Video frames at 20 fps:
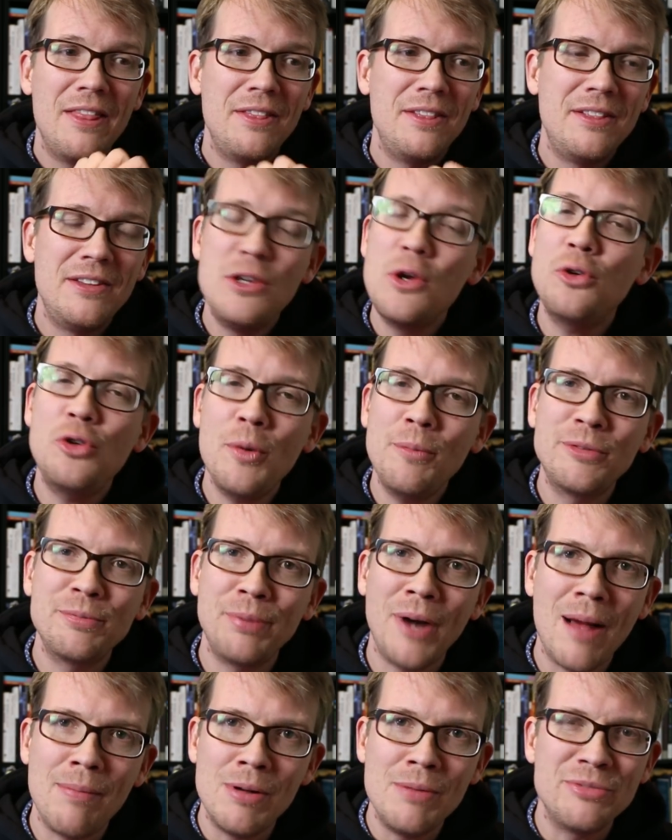YouTube's
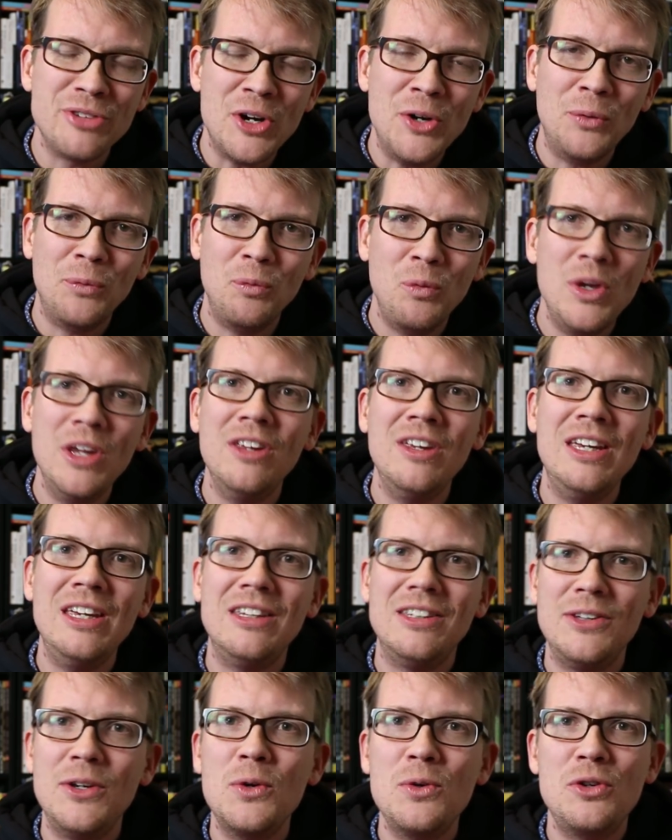problems aren't
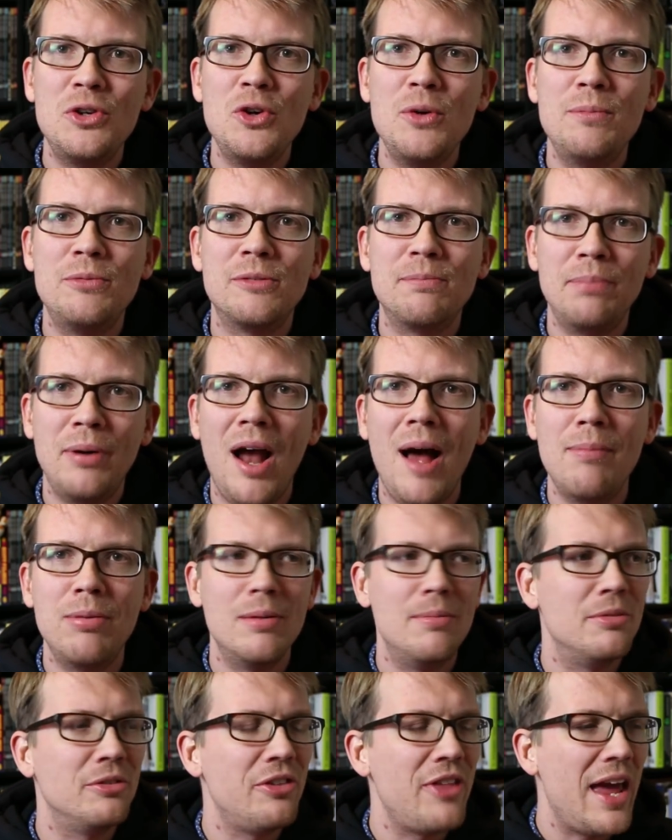really YouTube's
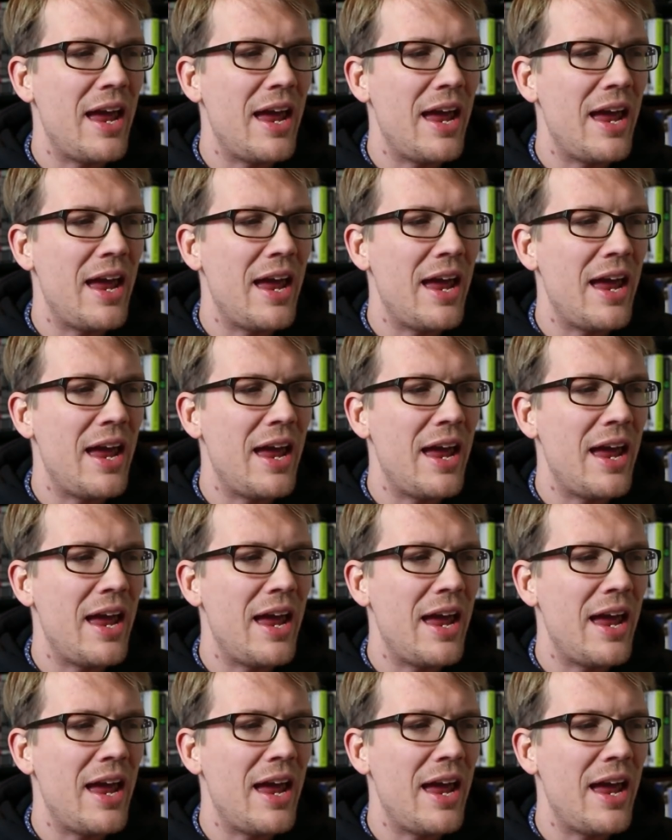problems.